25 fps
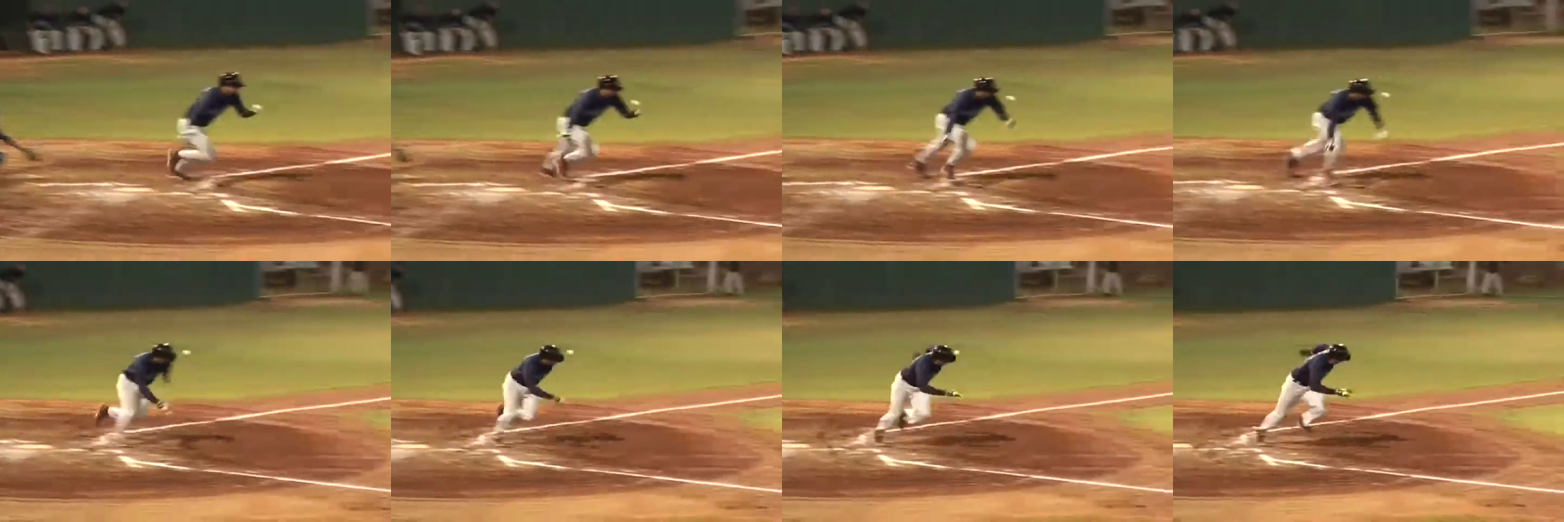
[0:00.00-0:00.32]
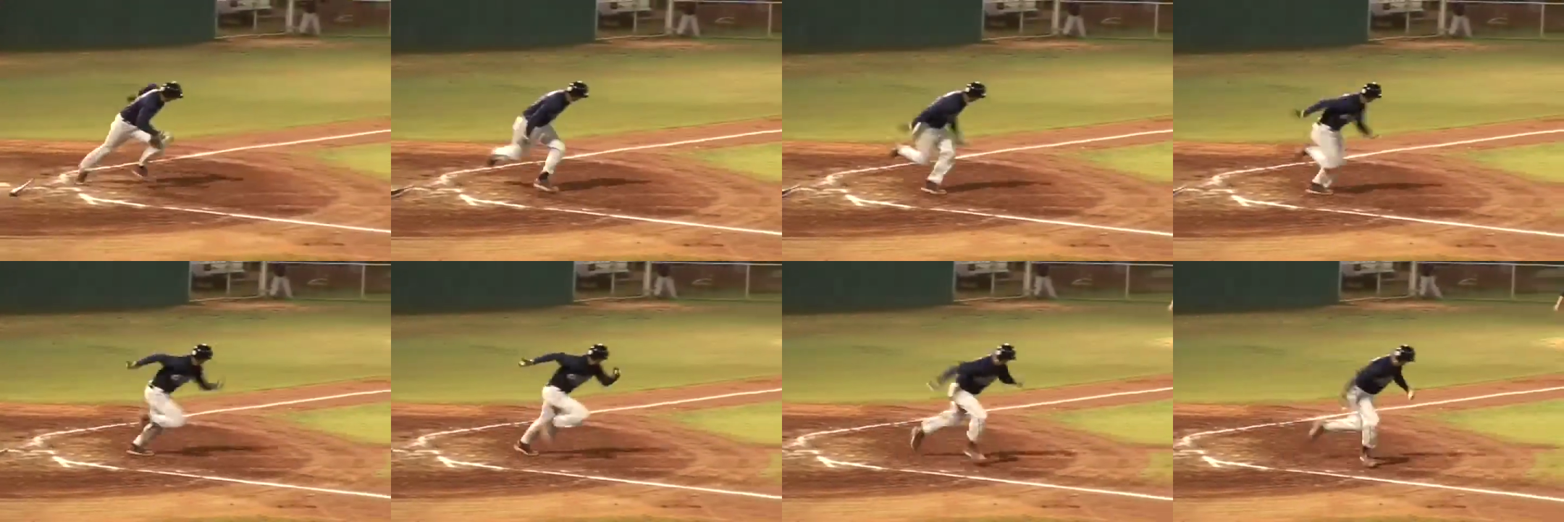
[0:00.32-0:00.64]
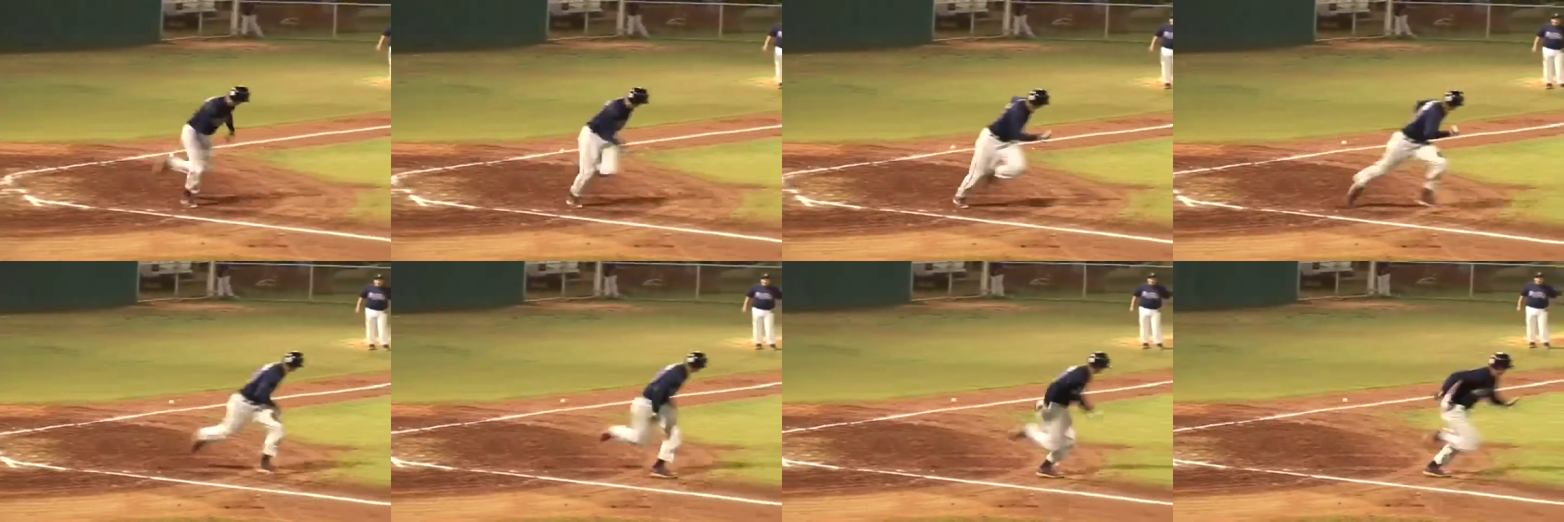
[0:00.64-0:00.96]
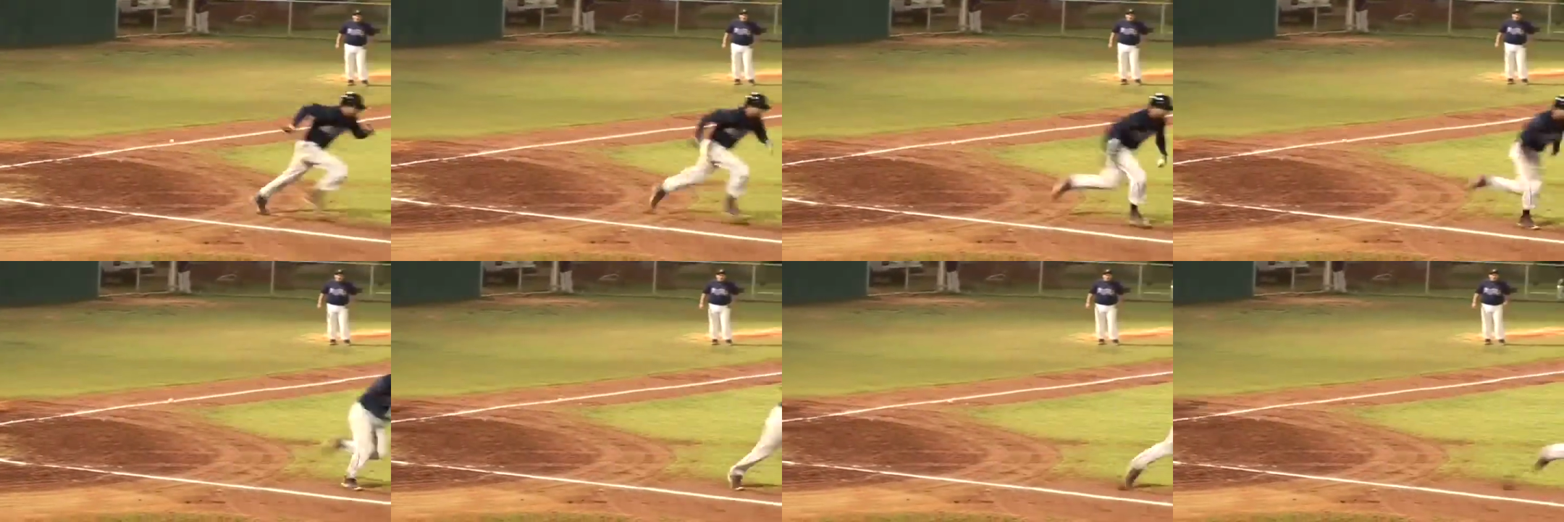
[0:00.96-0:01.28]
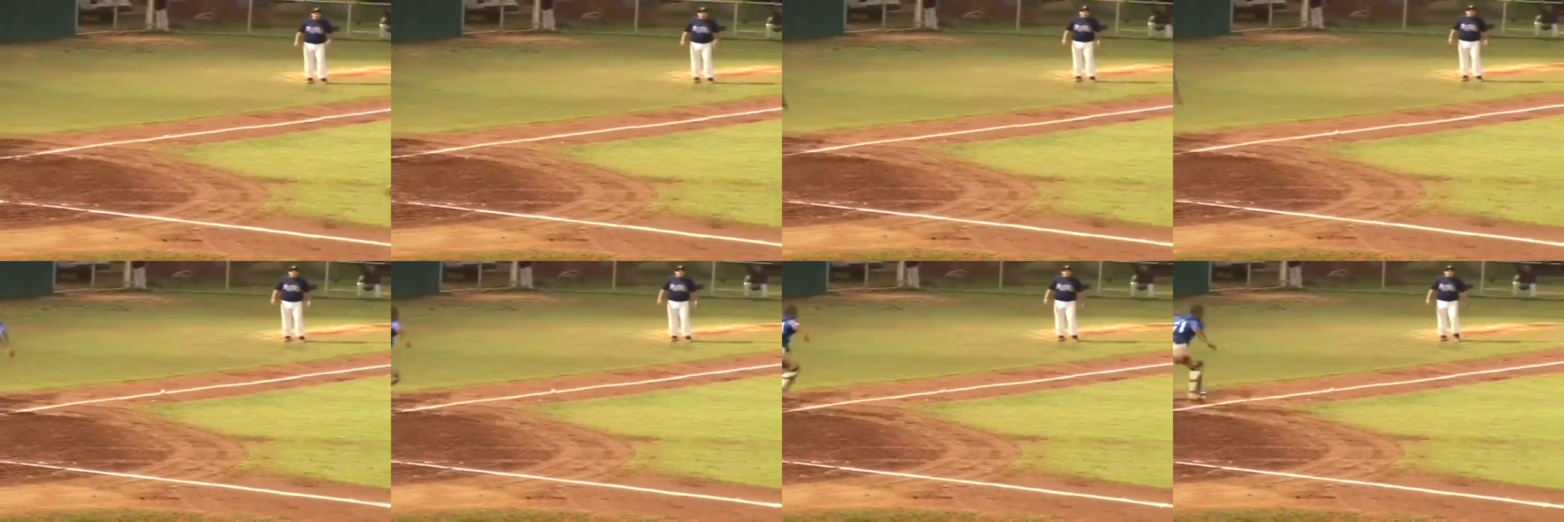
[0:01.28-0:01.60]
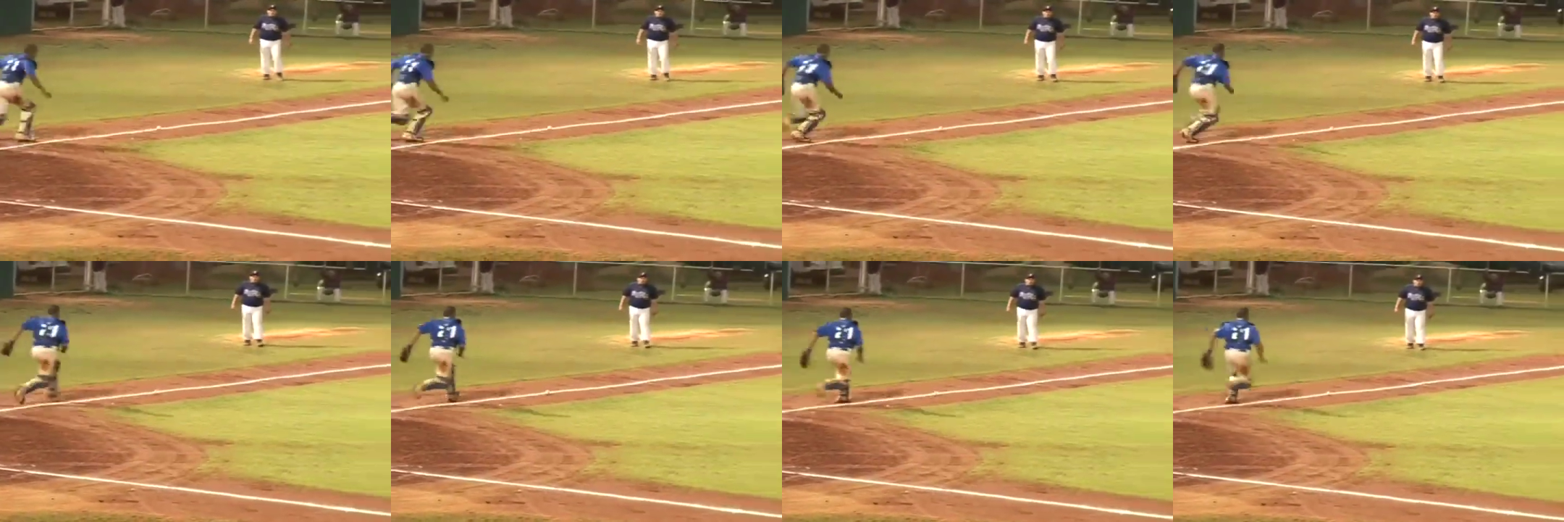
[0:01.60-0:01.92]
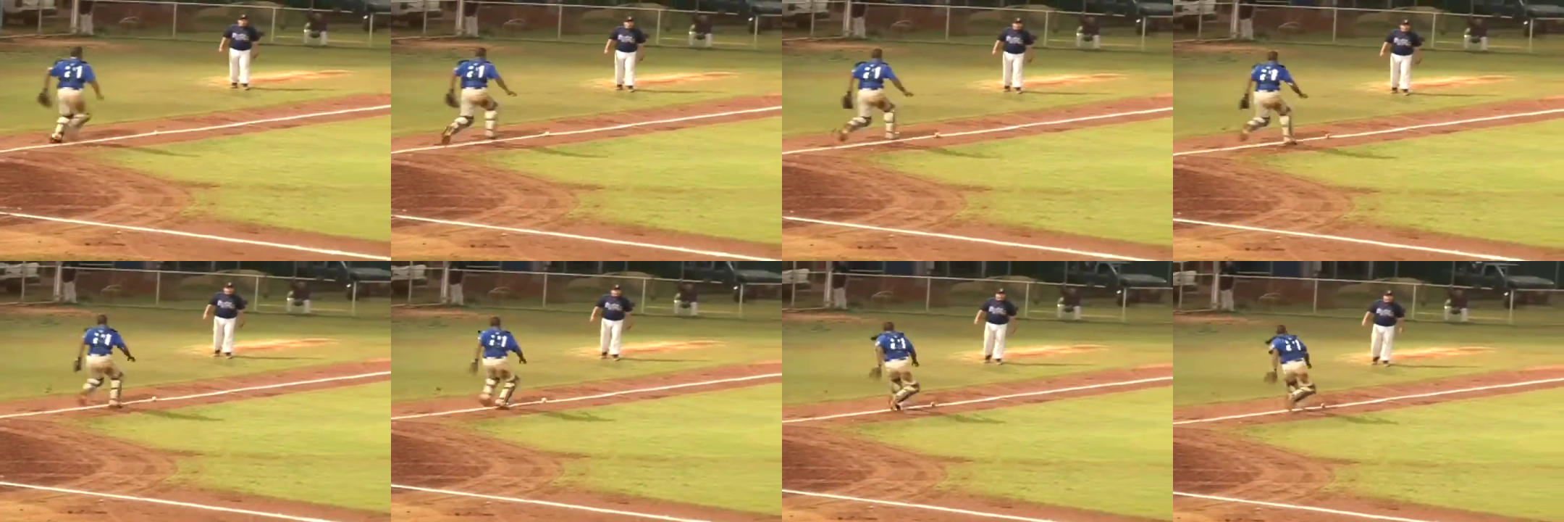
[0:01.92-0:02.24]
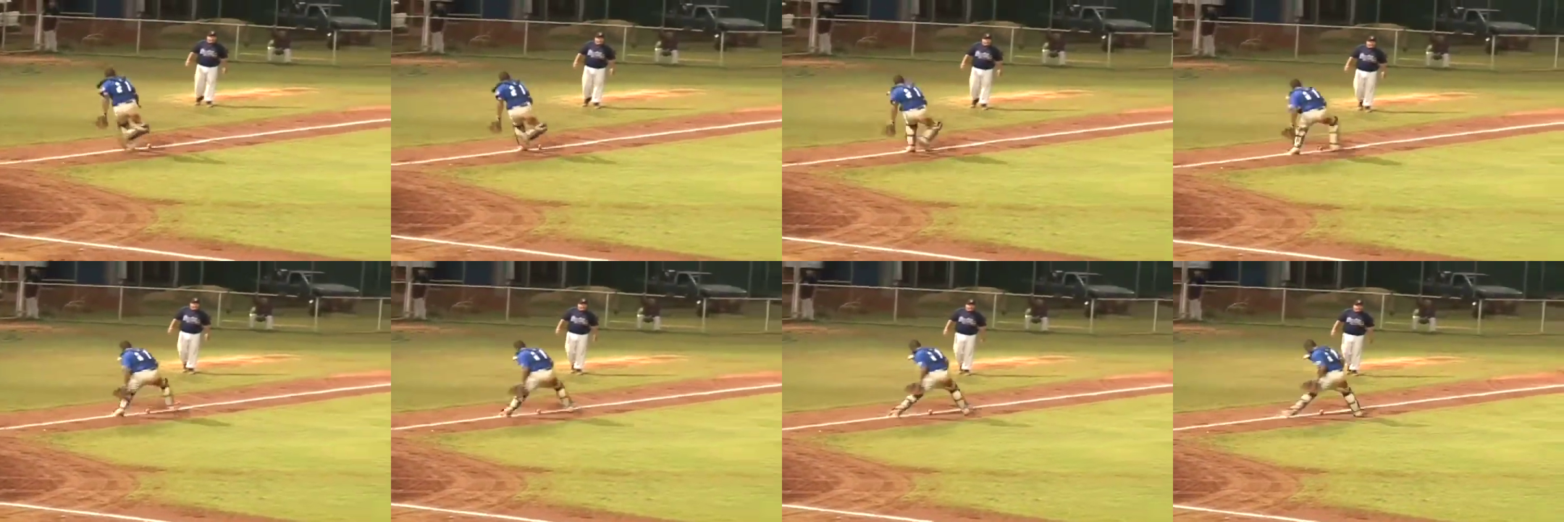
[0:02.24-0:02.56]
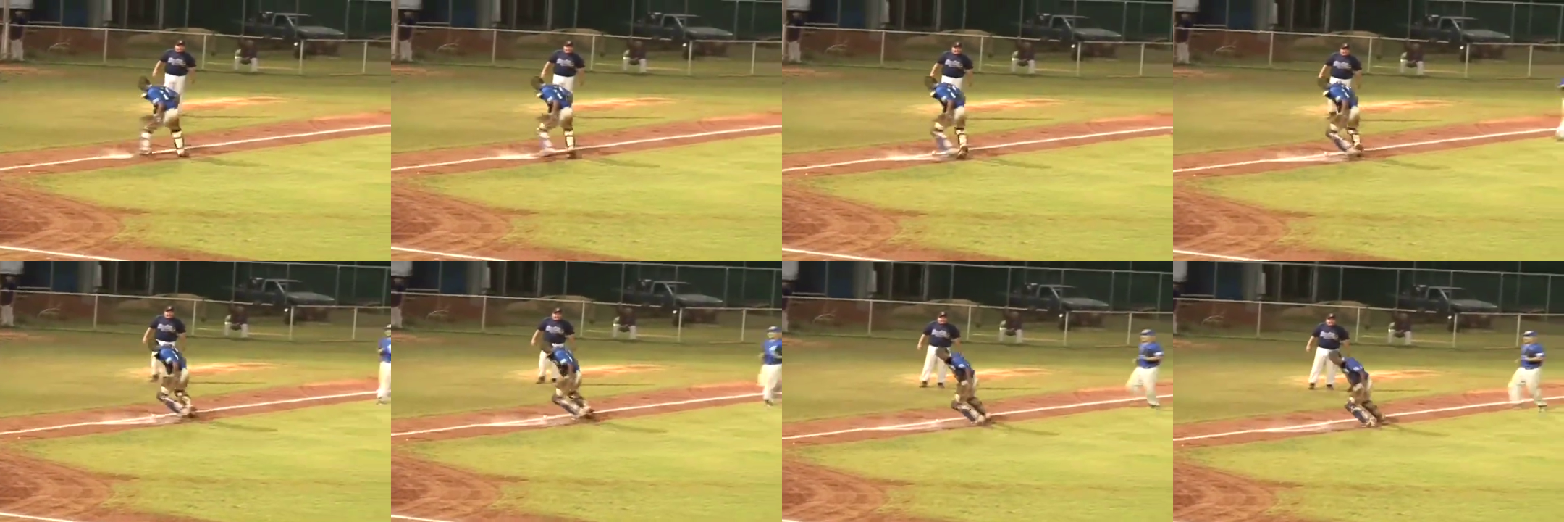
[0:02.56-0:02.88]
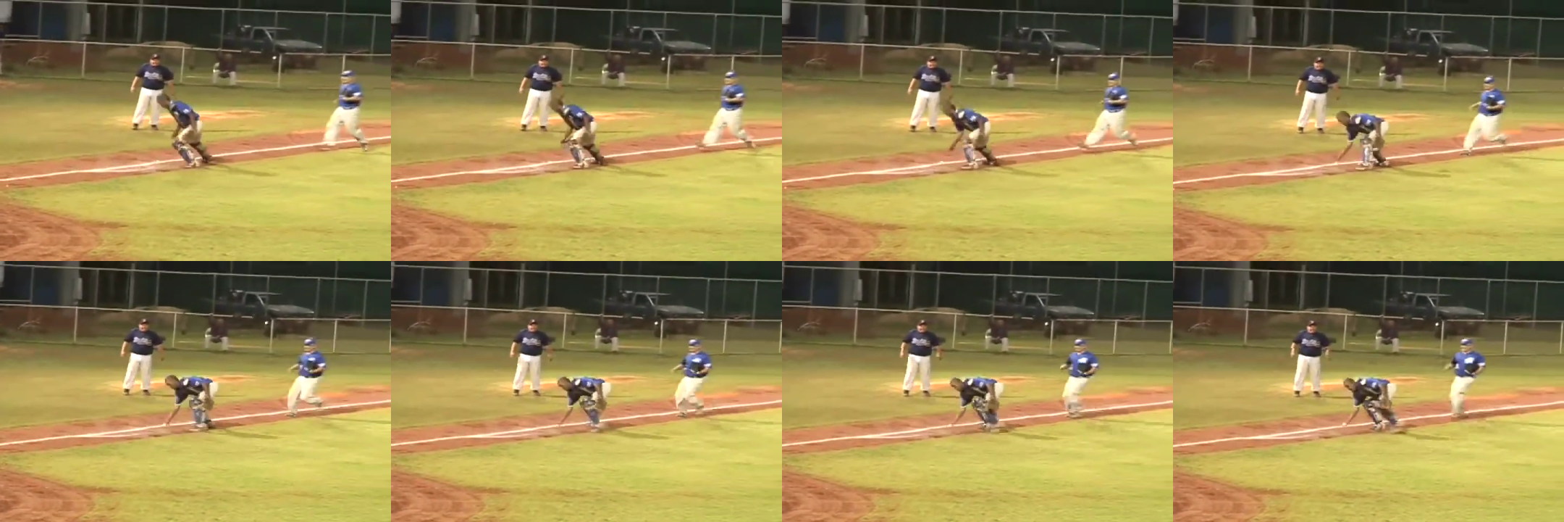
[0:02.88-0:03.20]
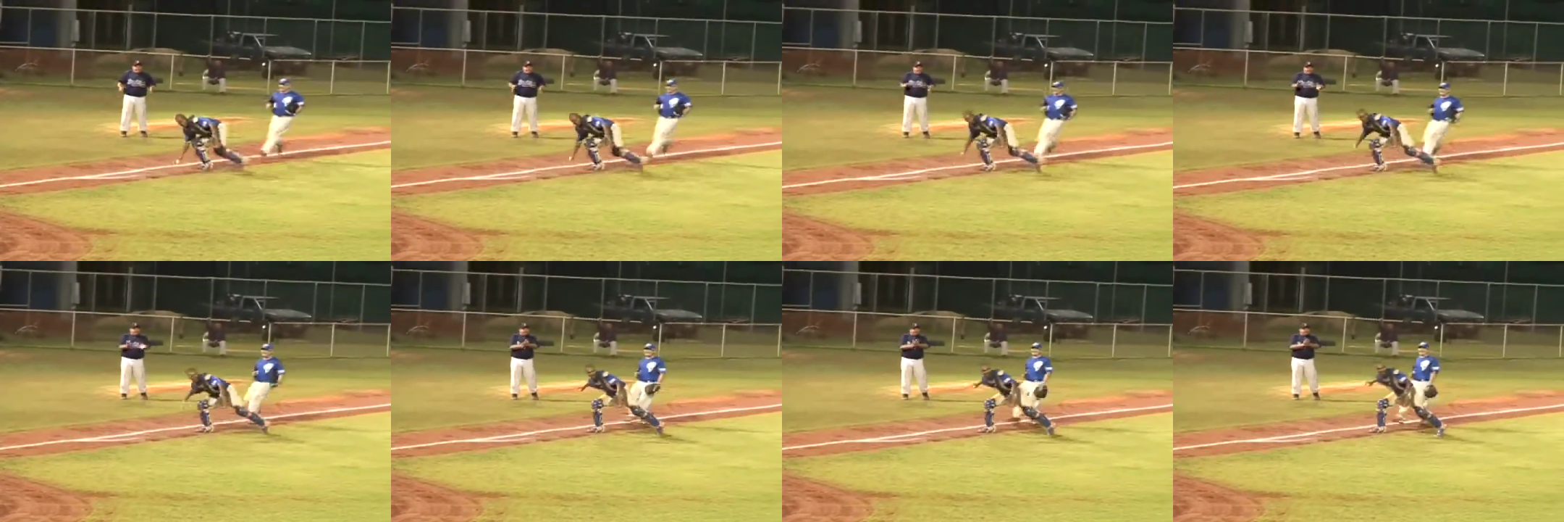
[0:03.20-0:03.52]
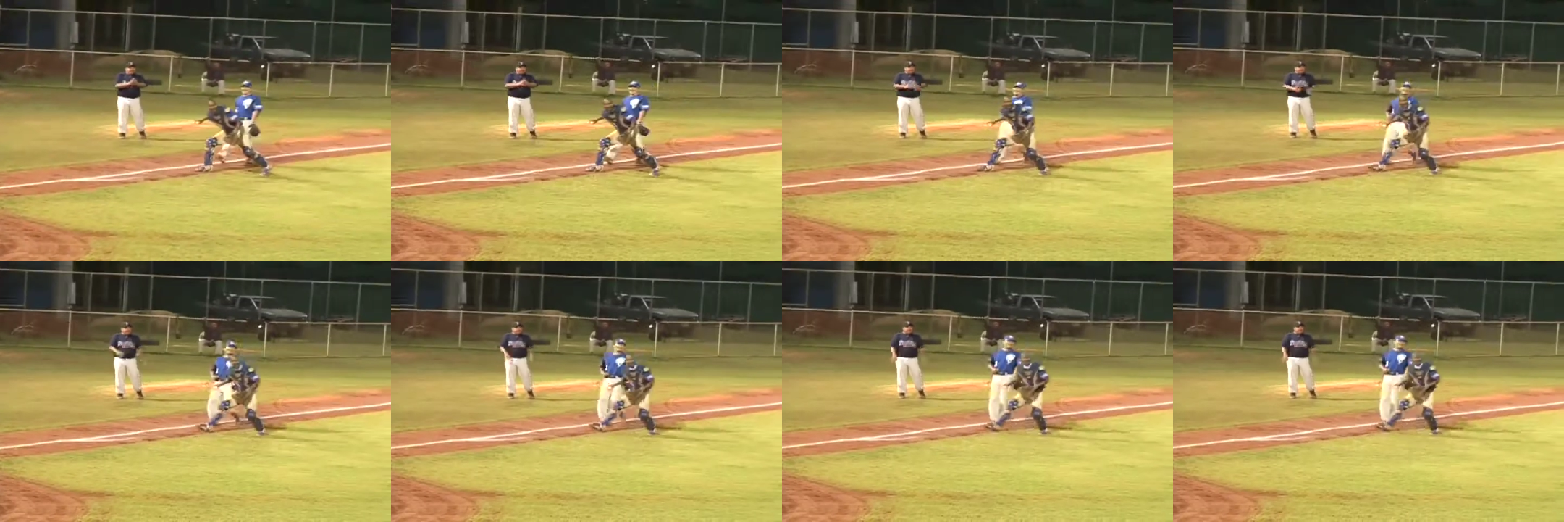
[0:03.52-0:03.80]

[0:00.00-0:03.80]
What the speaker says: No face is visible, so there are no lips to read.